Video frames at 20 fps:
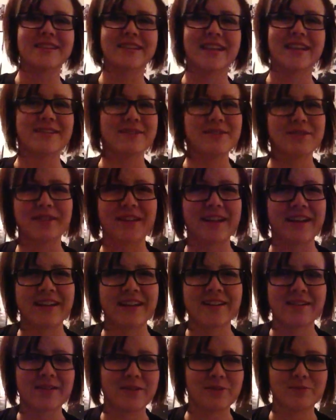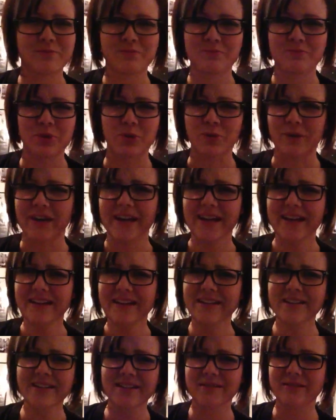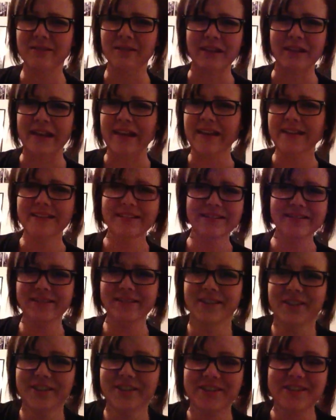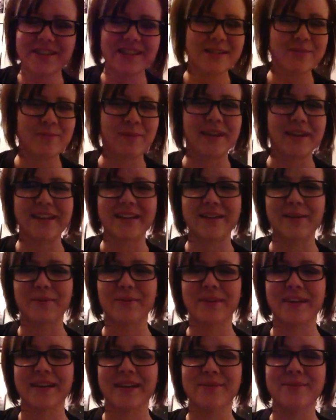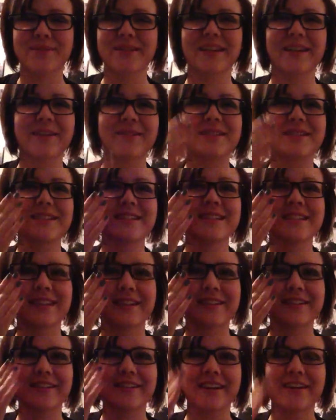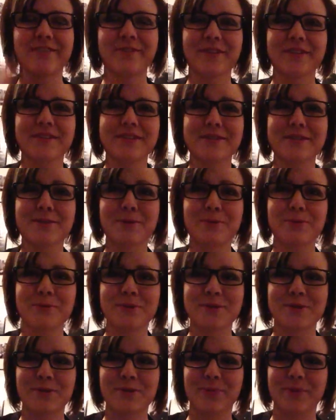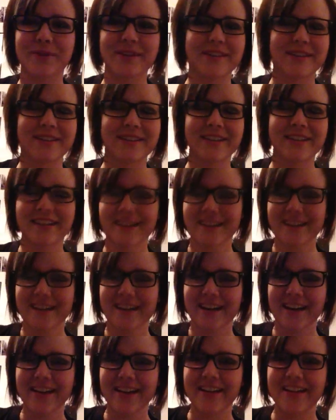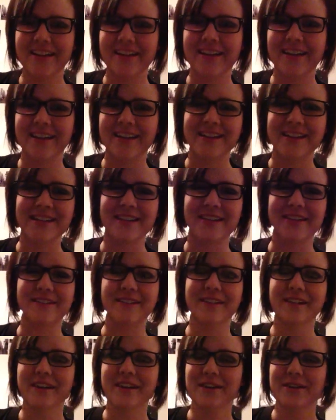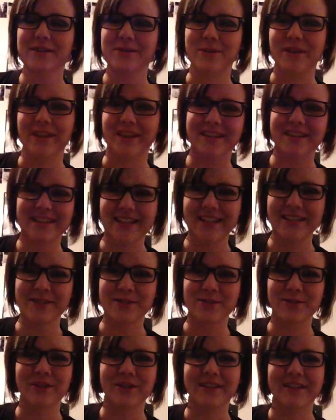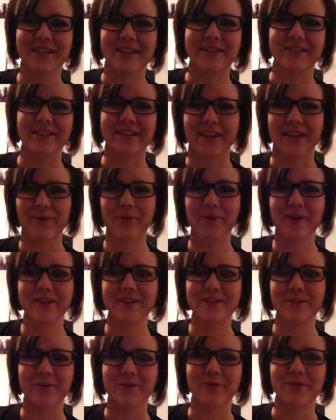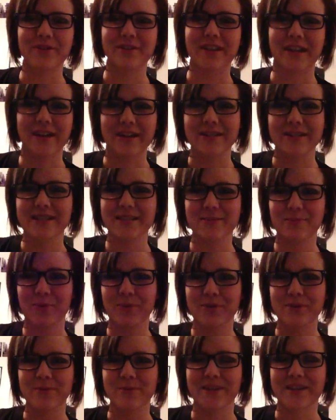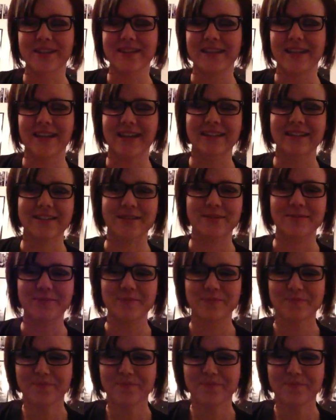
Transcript: stage. They're like, Greg? Glenn? Just making up names. And I was hysterical, and I felt so stupid. And I think you kind of tell. So he like set his drink down, and he like walks over, kind of pulls me aside, and